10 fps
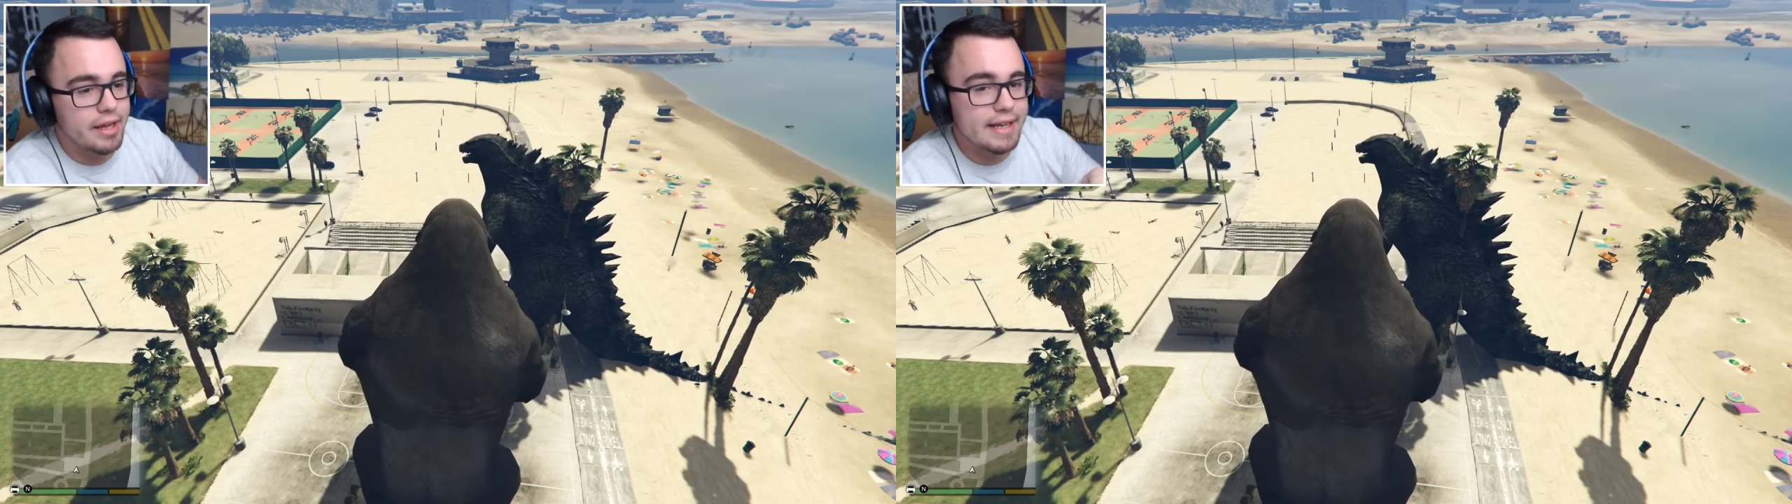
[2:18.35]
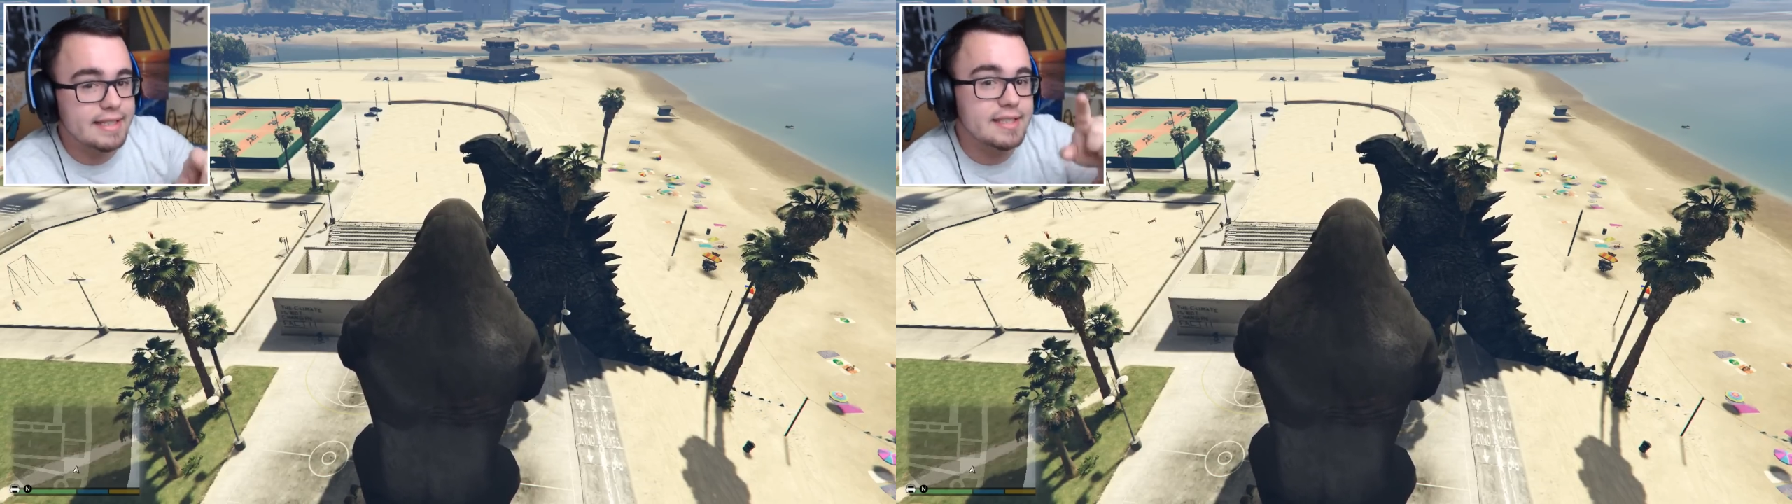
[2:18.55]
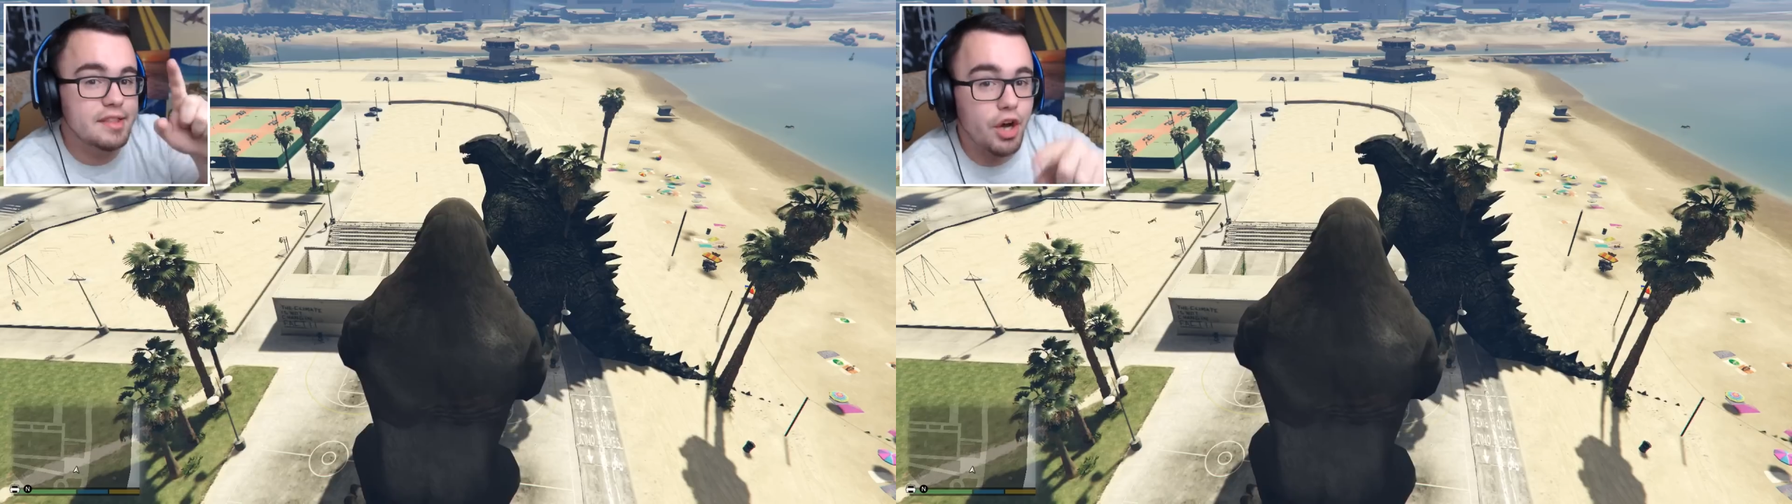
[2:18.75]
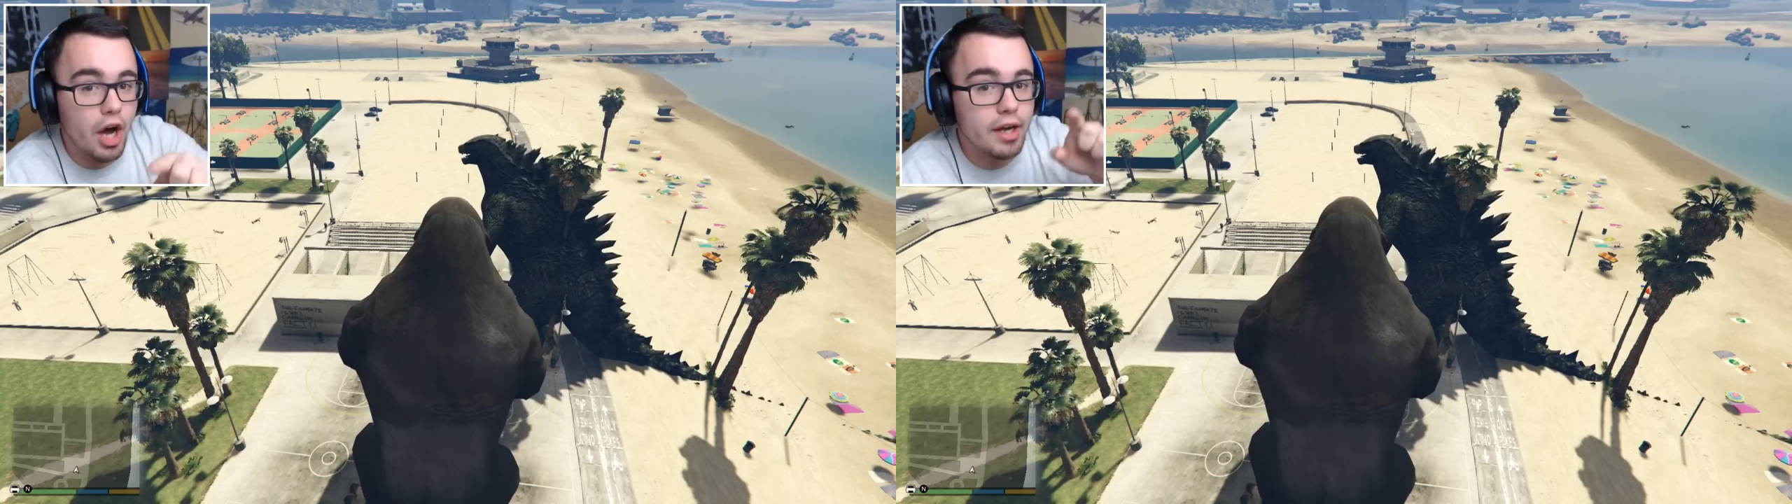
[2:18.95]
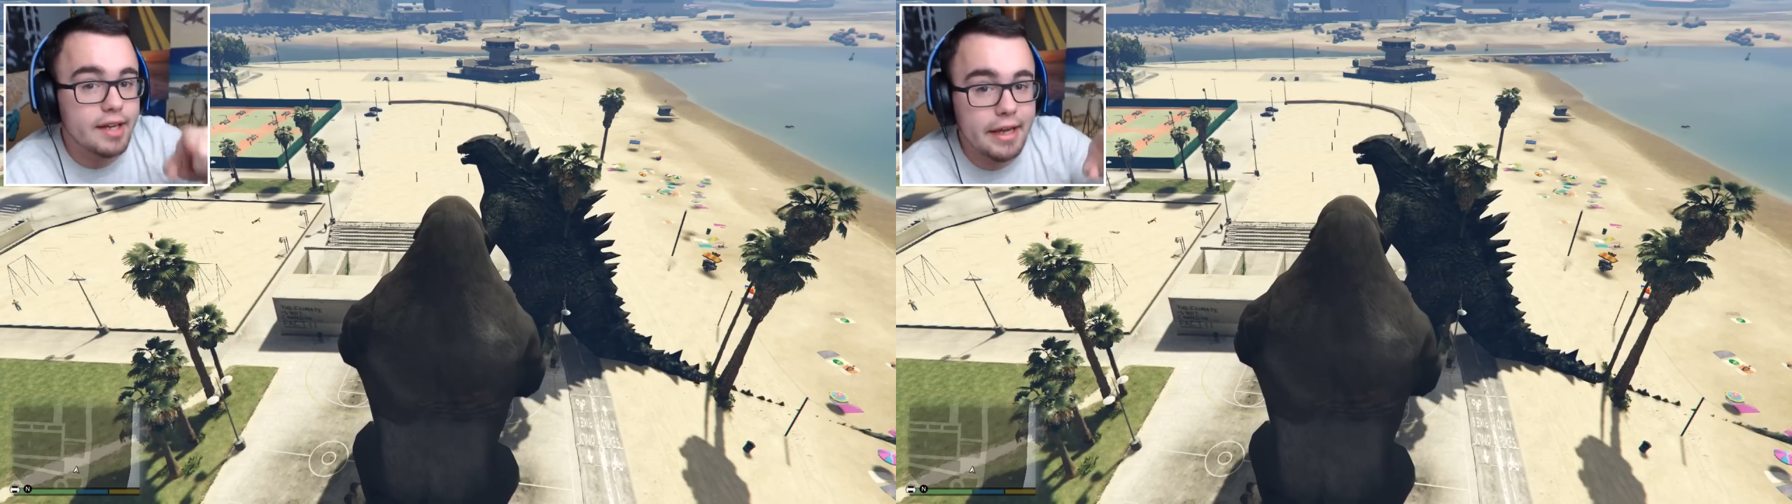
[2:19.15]
is
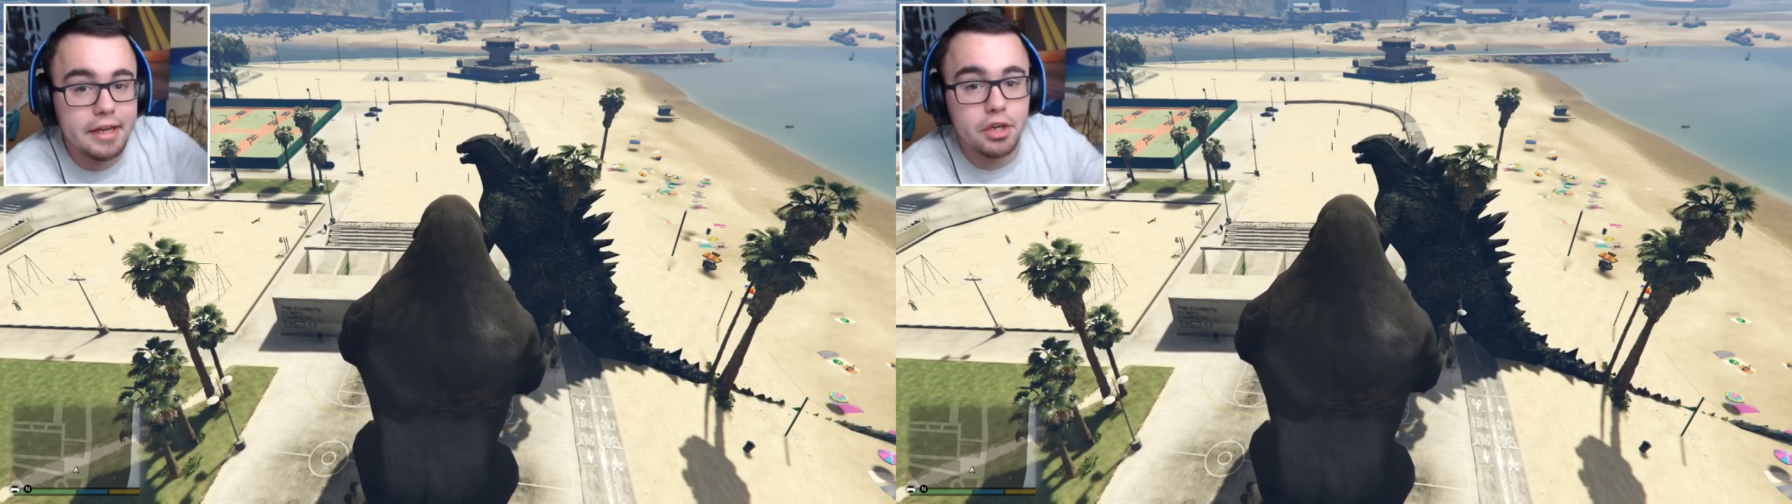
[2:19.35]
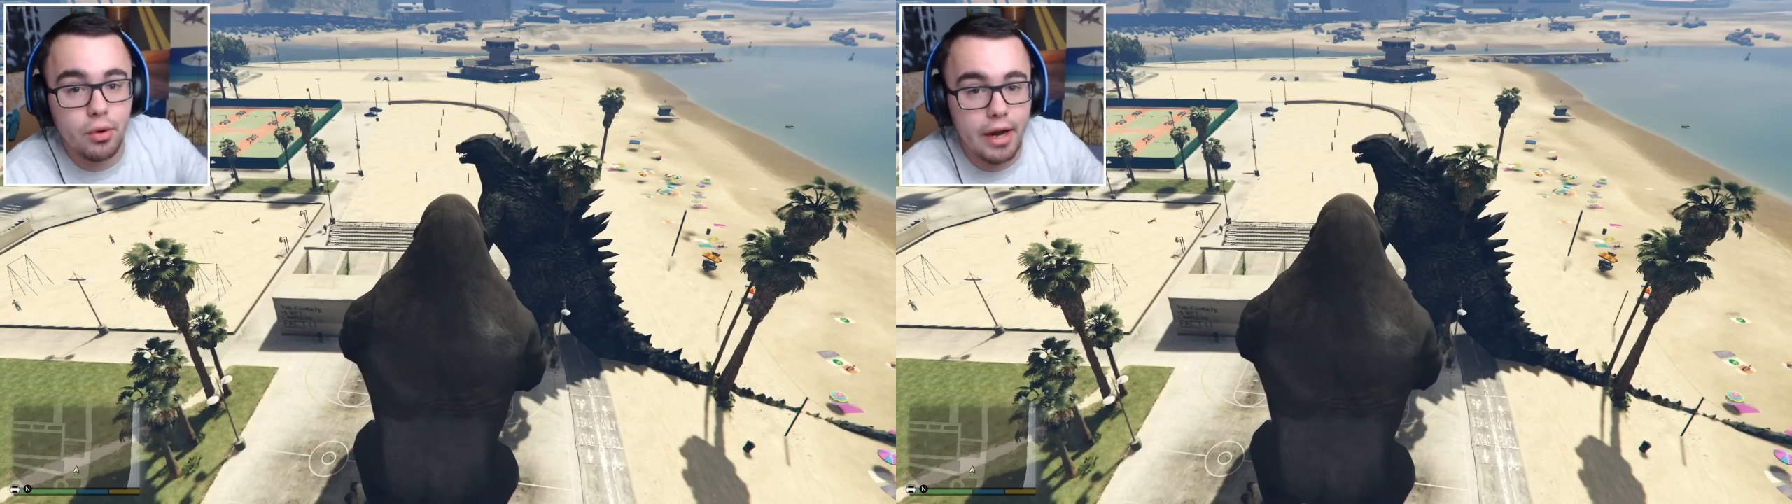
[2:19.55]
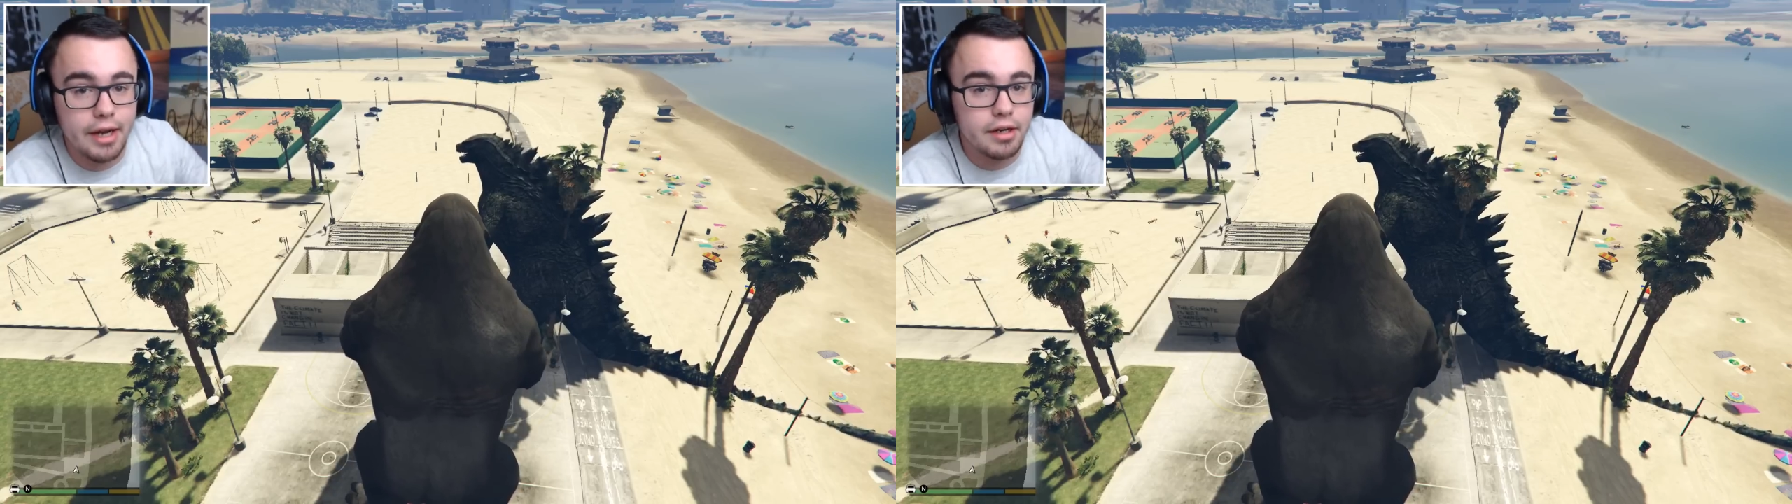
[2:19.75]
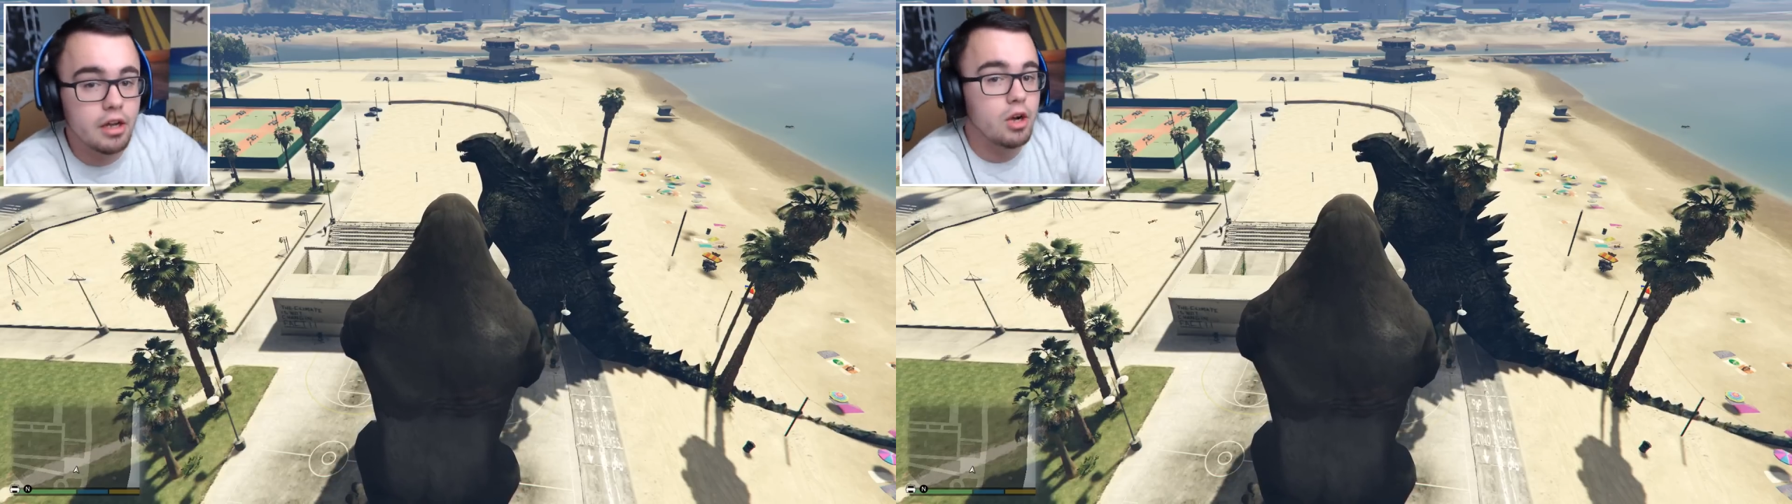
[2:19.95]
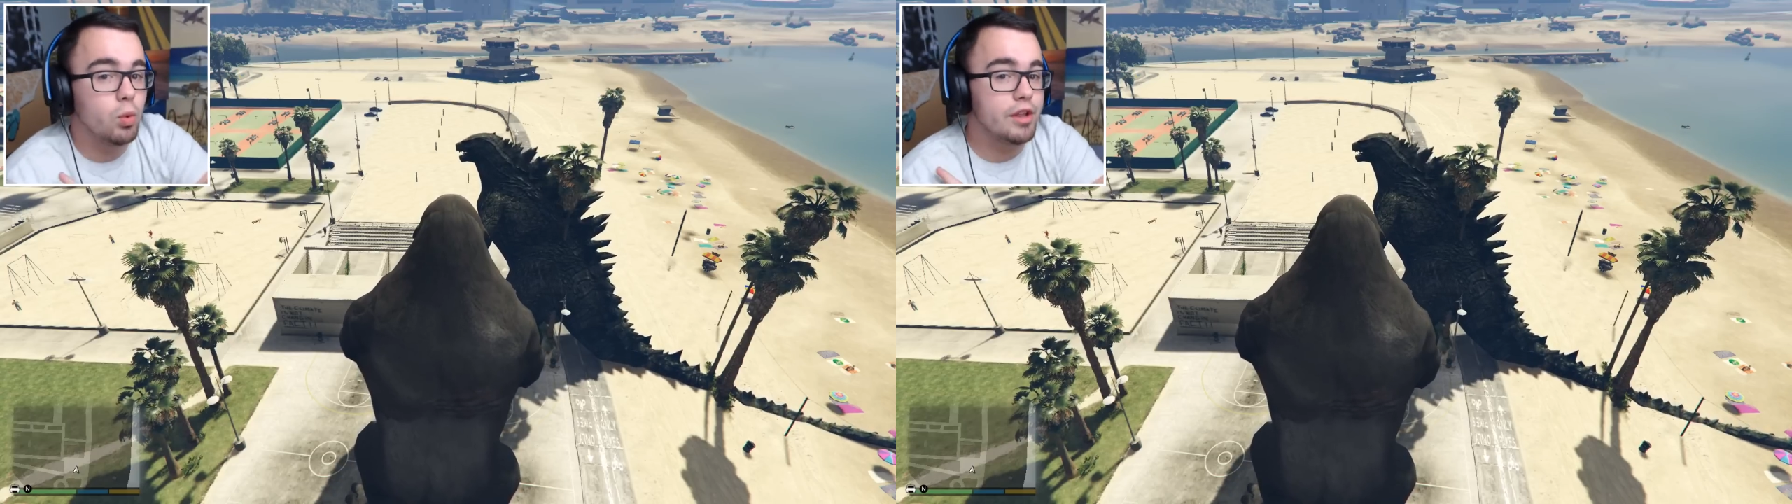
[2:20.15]

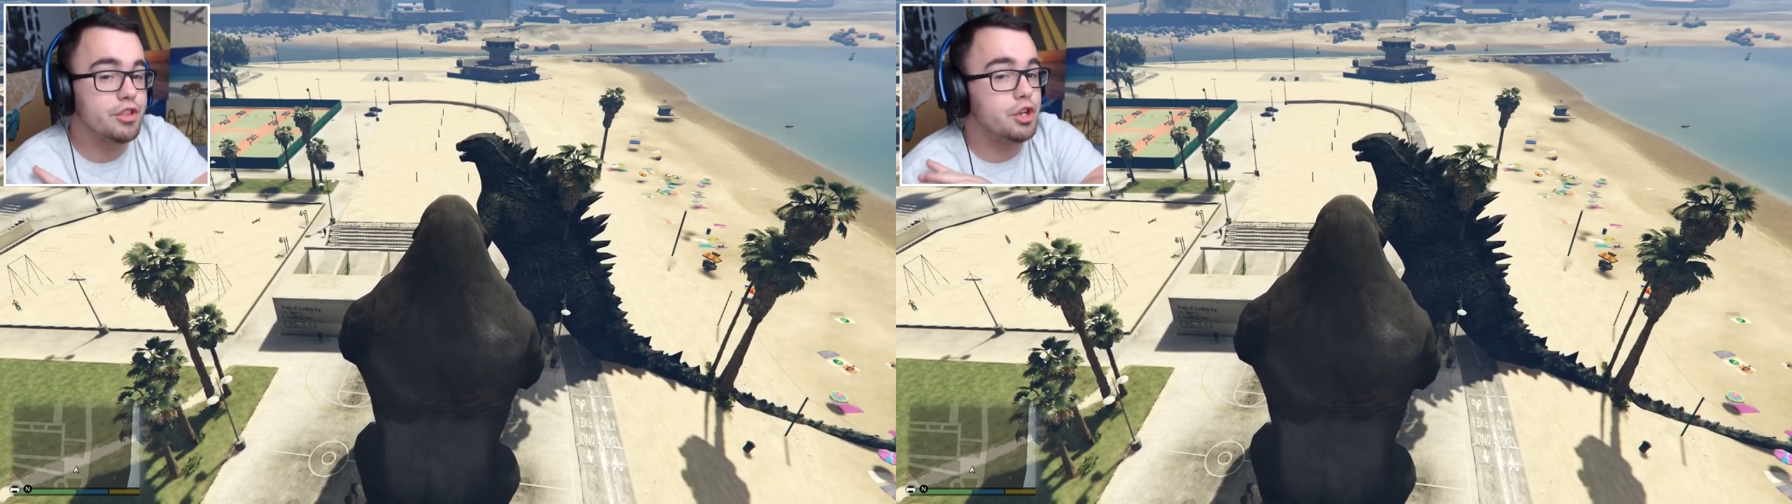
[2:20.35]
TheKingCranee with